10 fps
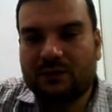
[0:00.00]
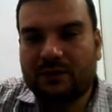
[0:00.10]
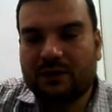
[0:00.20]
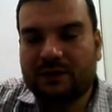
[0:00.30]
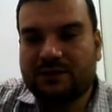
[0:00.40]

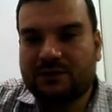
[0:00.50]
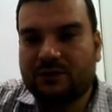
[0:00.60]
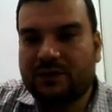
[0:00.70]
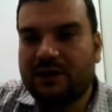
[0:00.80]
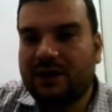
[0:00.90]
it's
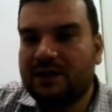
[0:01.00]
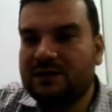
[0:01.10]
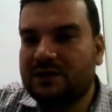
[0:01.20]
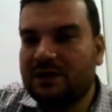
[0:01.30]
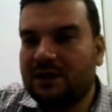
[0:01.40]
20
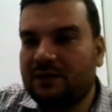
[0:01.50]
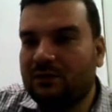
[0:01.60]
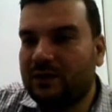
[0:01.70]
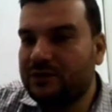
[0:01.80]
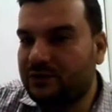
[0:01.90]
kg in
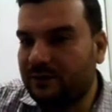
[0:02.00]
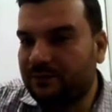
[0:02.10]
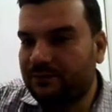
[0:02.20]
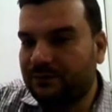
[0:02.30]
1 trip.